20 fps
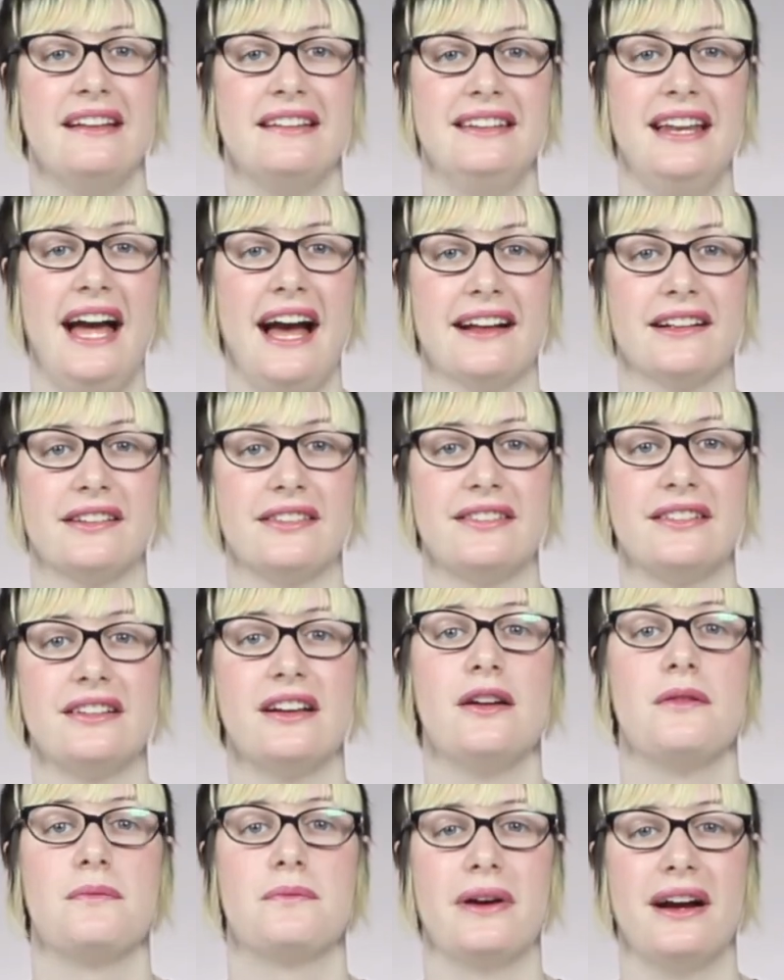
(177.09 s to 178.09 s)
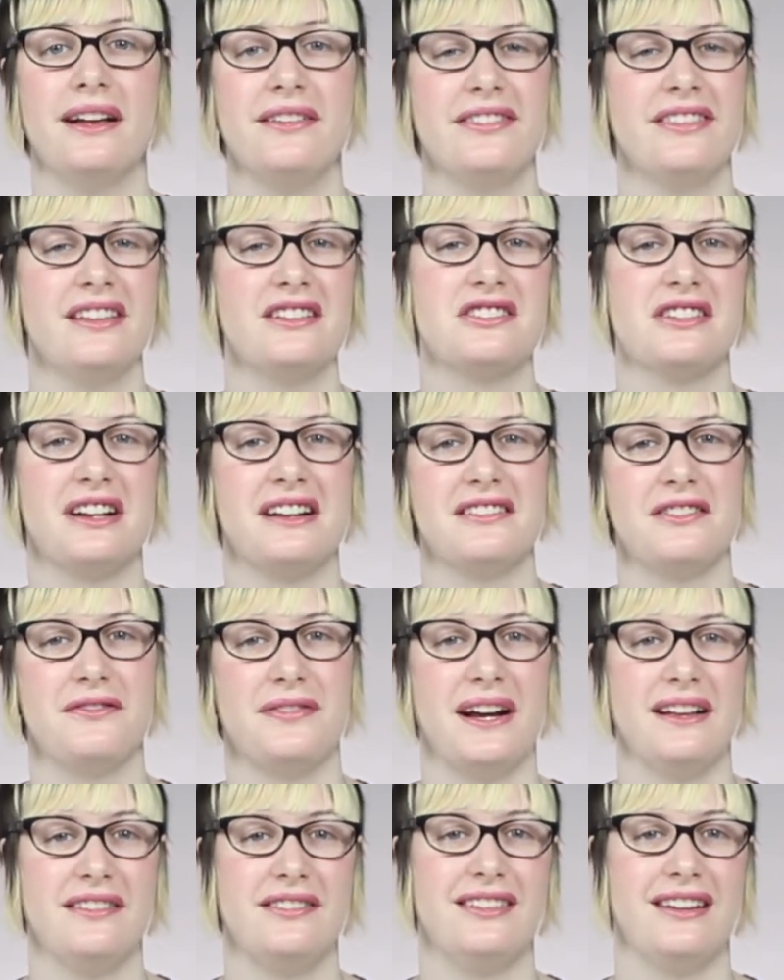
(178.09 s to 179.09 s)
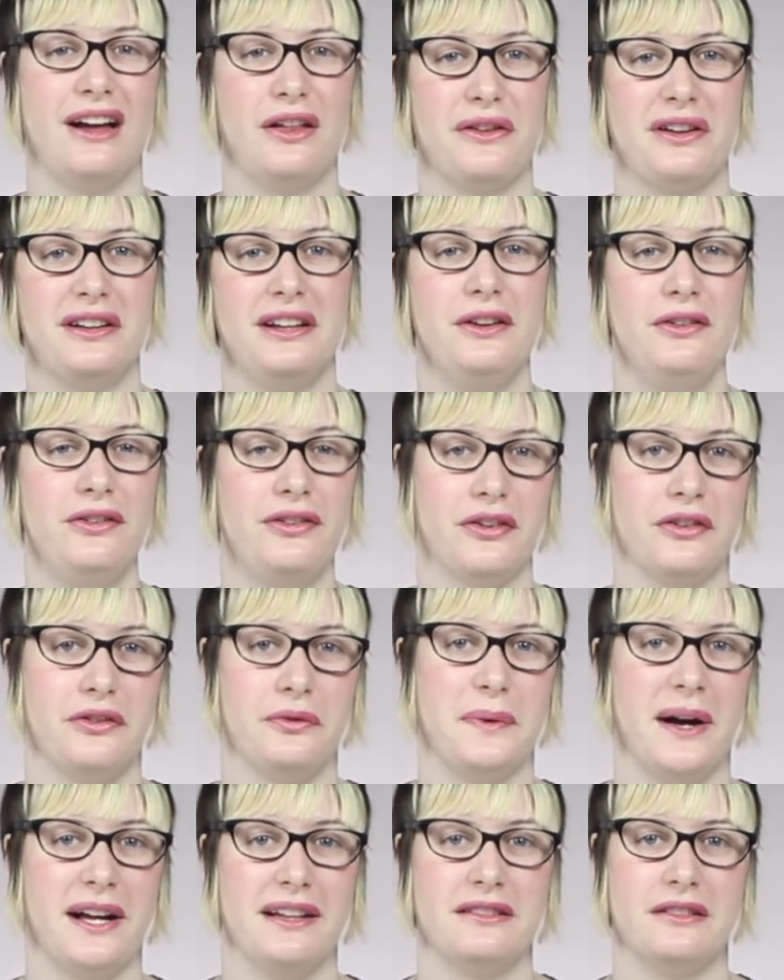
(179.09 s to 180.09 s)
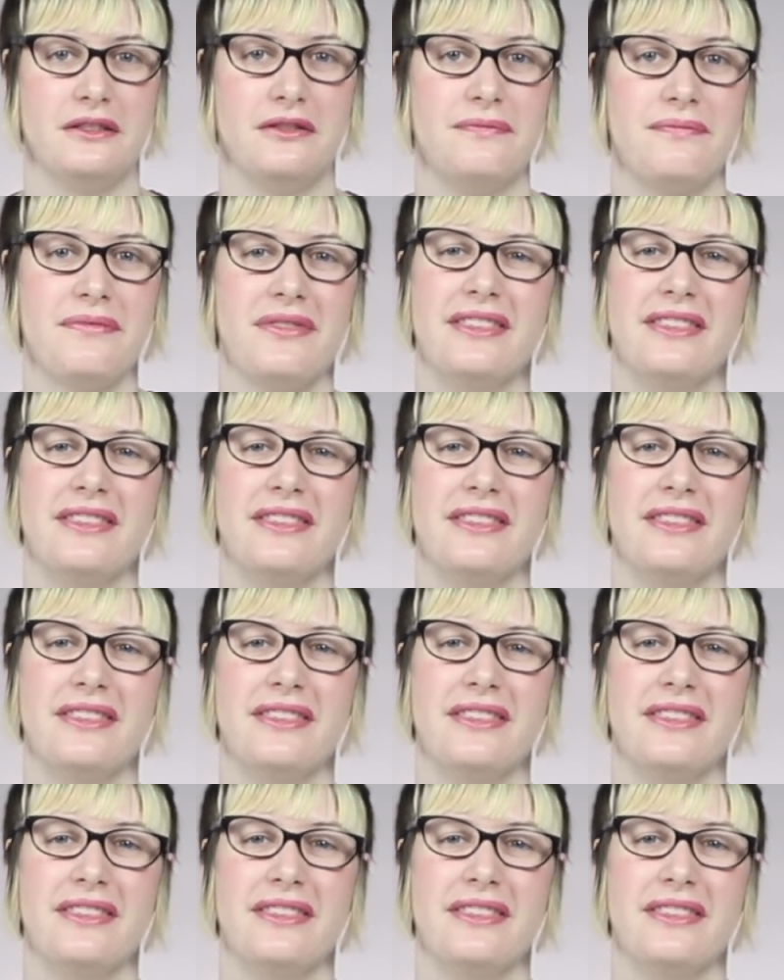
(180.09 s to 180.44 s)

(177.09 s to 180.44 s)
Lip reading: Next, press the Share Device to Other Users button.